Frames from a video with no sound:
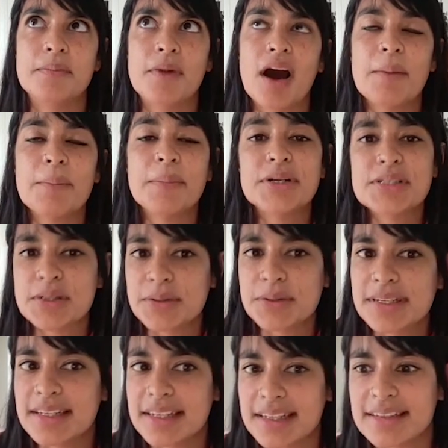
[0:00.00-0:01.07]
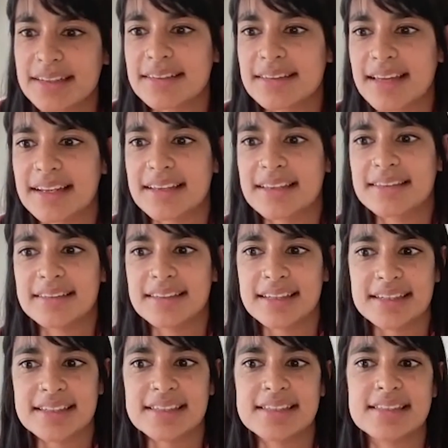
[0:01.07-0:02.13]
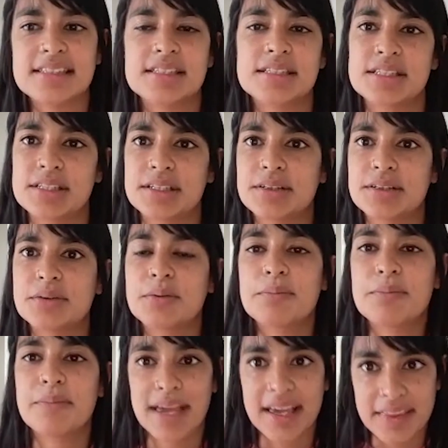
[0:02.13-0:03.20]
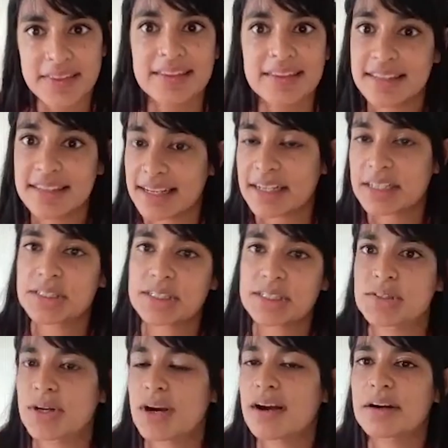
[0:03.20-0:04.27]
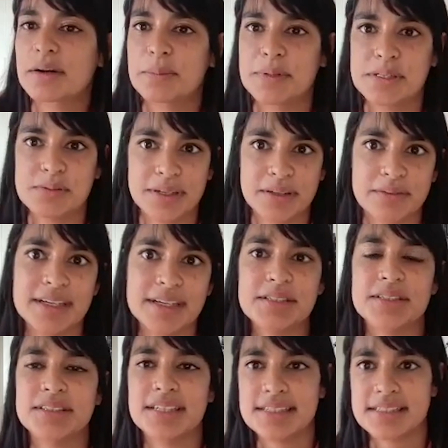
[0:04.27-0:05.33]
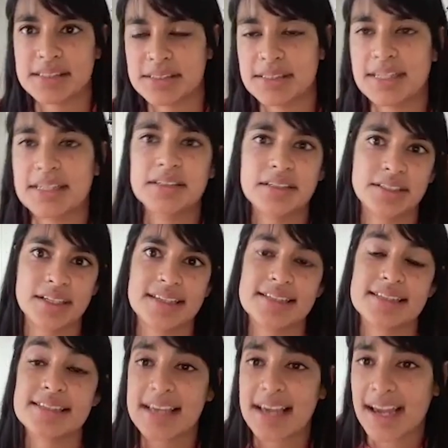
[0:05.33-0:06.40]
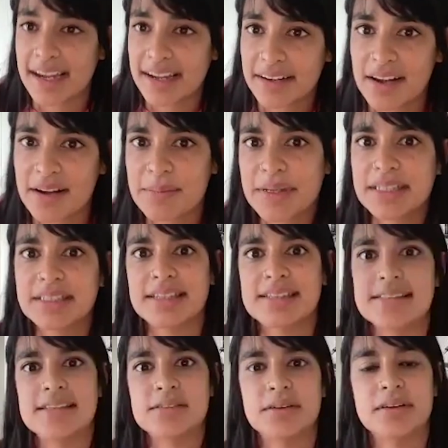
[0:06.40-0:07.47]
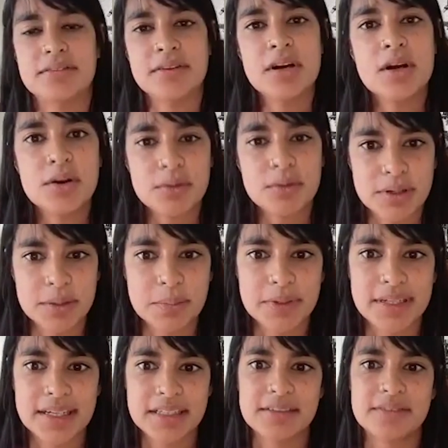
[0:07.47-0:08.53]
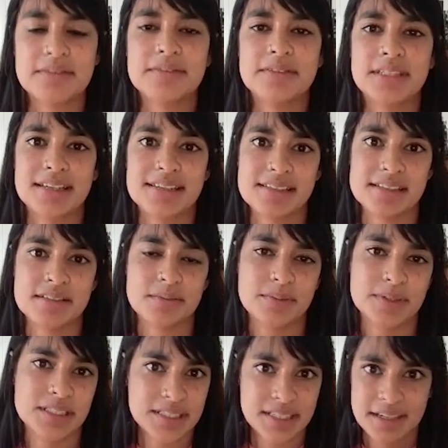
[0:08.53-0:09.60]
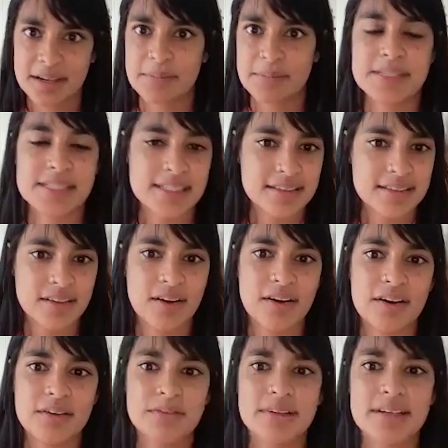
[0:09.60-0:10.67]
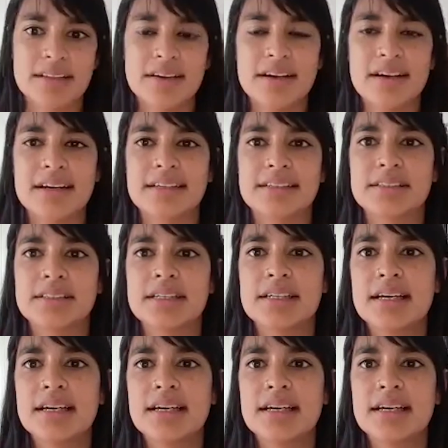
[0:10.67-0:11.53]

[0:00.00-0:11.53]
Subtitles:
opportunities that exist to make these connections stronger between racial justice, gender justice, economic justice, sort of reproductive justice, which encompasses all writ large,